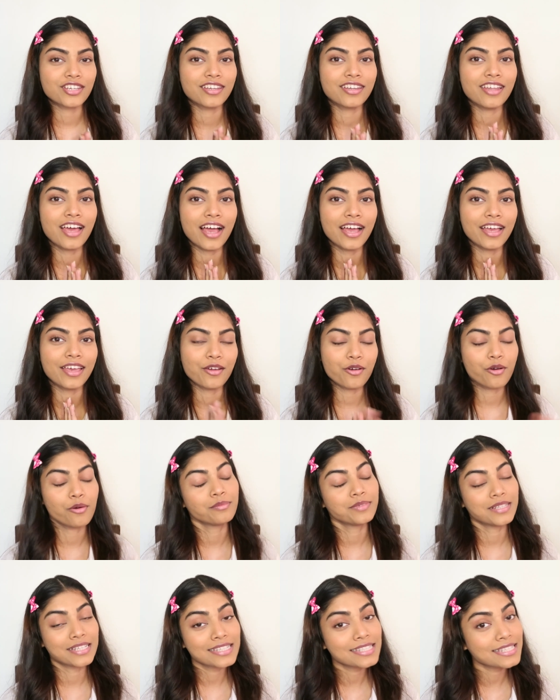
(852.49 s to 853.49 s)
I hope
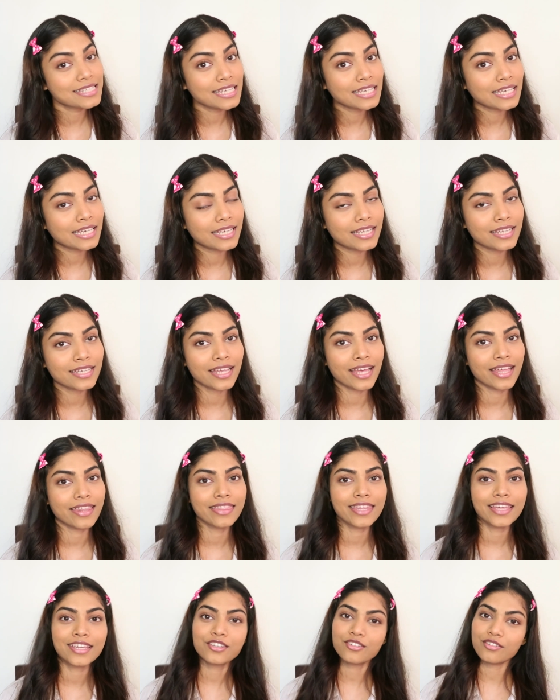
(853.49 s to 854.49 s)
they see it and
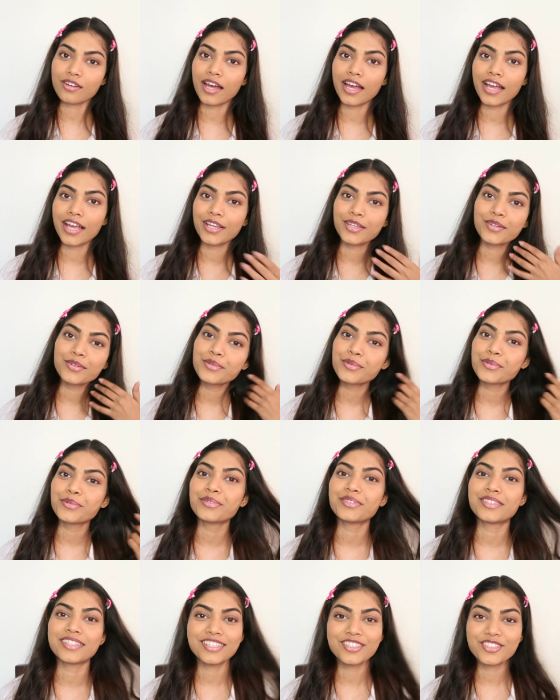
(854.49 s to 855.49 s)
they try to do
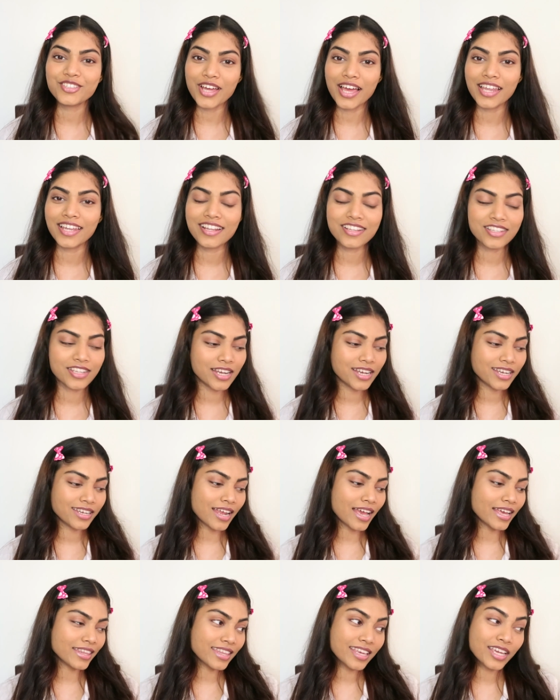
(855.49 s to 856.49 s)
this challenge.
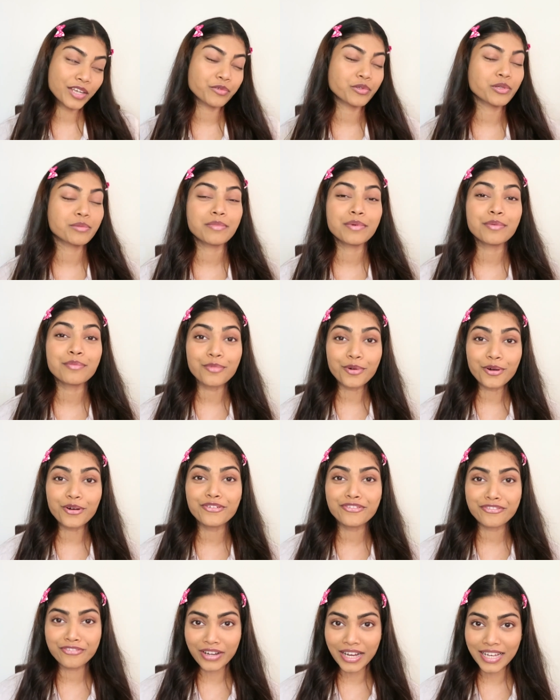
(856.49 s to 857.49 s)
I think it will be more
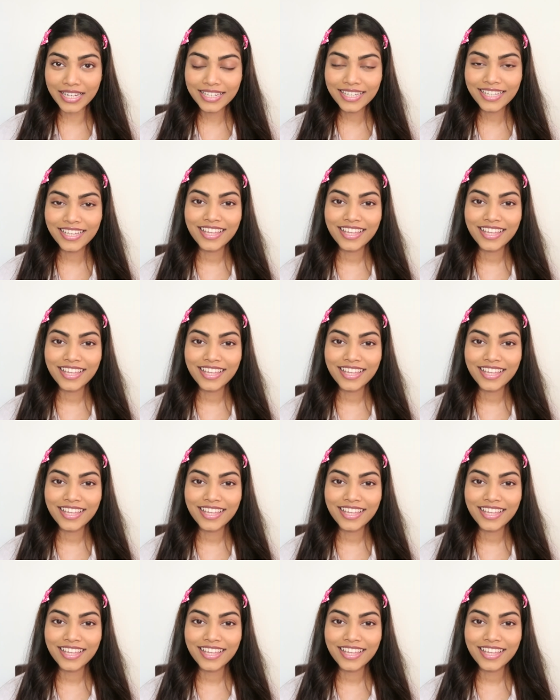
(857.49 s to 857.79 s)
fun.